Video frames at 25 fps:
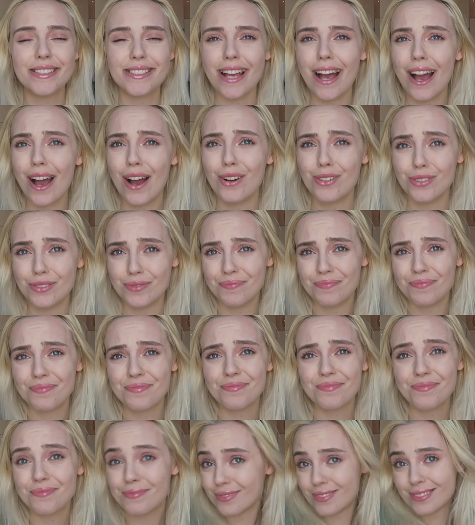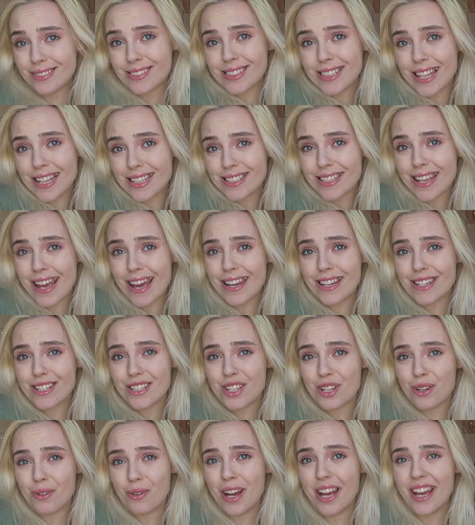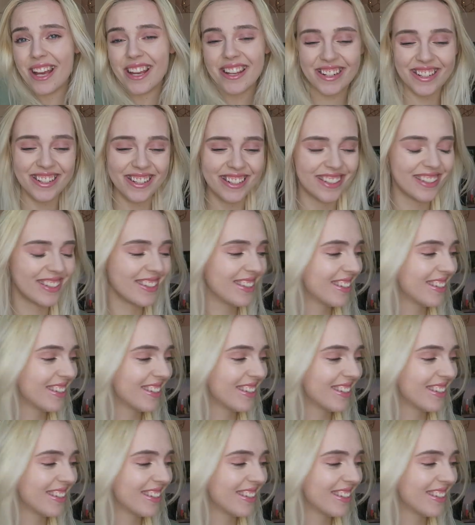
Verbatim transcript: So let's get into it.